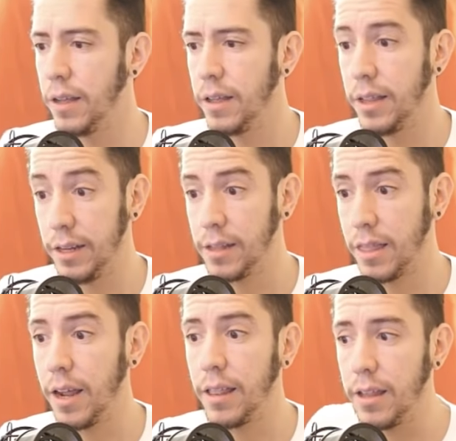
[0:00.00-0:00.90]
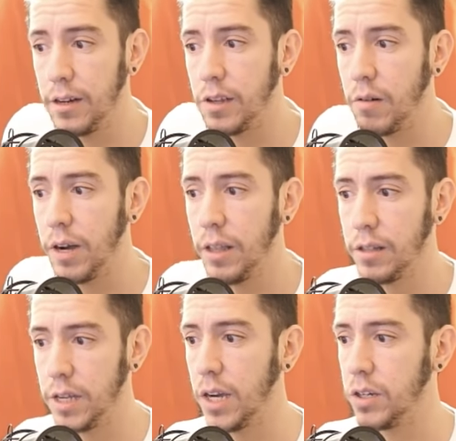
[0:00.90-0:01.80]
There is a thread. There is already
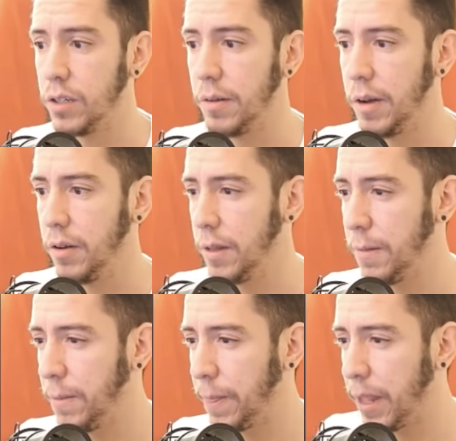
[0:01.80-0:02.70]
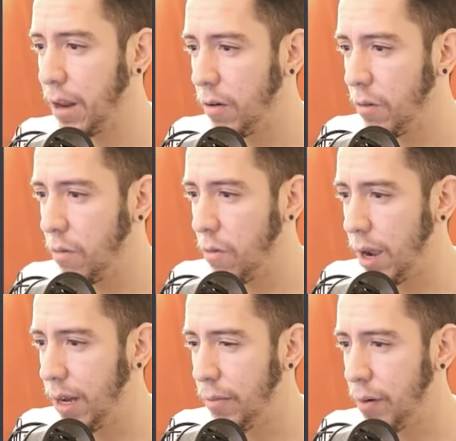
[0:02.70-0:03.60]
discussions about it.
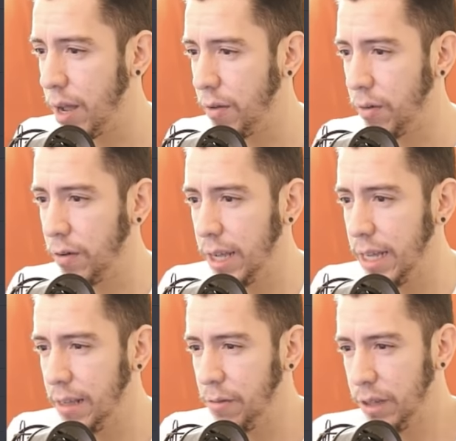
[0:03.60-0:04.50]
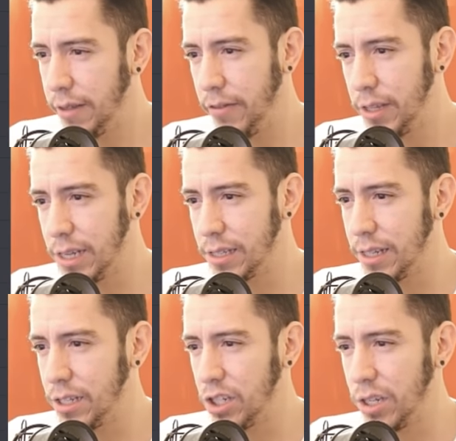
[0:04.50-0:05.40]
Riley Brown, hey, will the physics
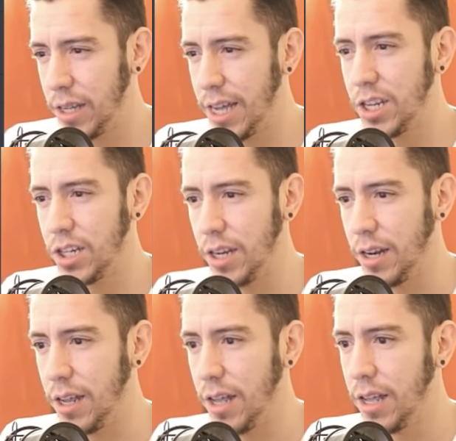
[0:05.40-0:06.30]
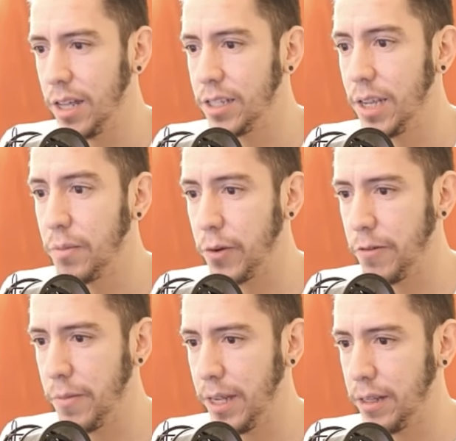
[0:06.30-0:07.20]
engine see
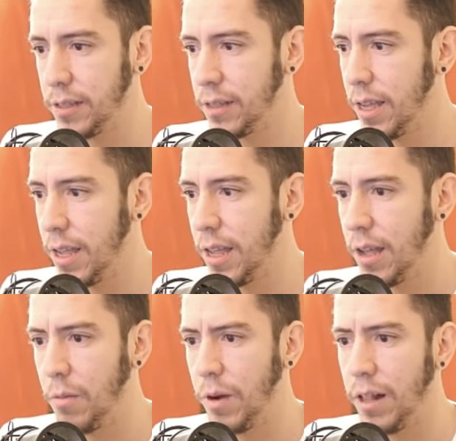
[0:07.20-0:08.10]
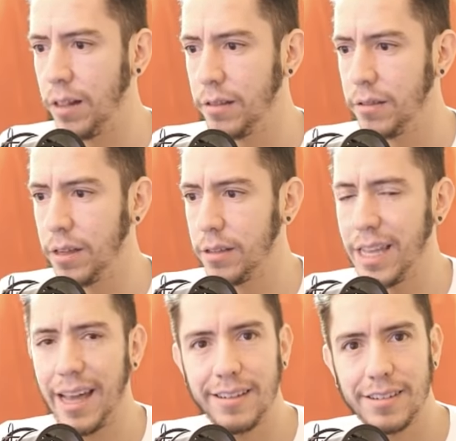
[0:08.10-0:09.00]
improvements? Well,
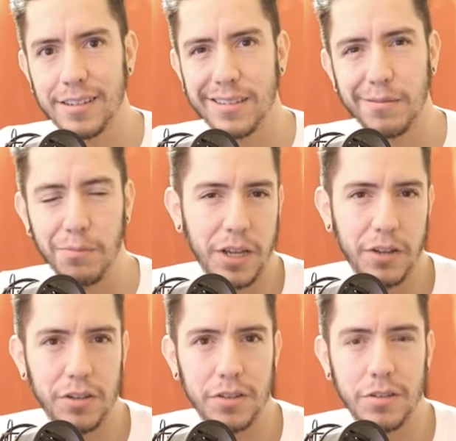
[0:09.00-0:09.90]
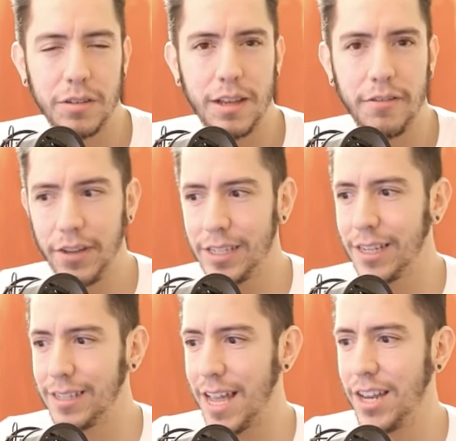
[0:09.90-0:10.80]
yes, because the
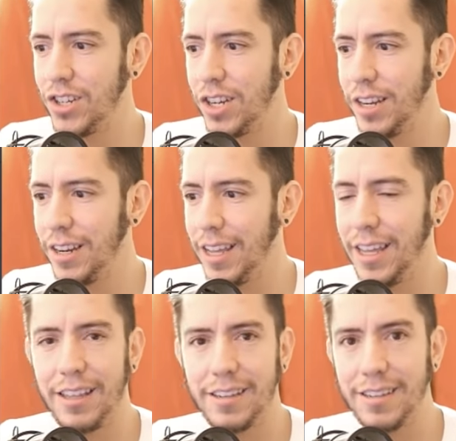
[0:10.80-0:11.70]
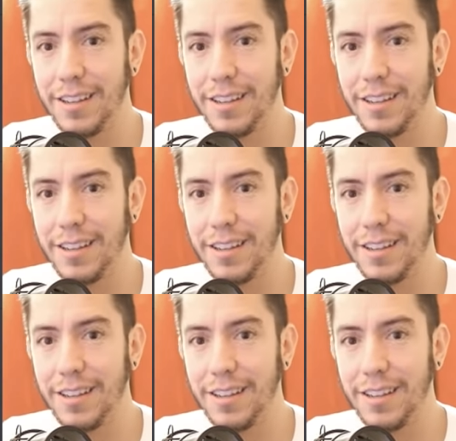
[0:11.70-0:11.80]
physics engine is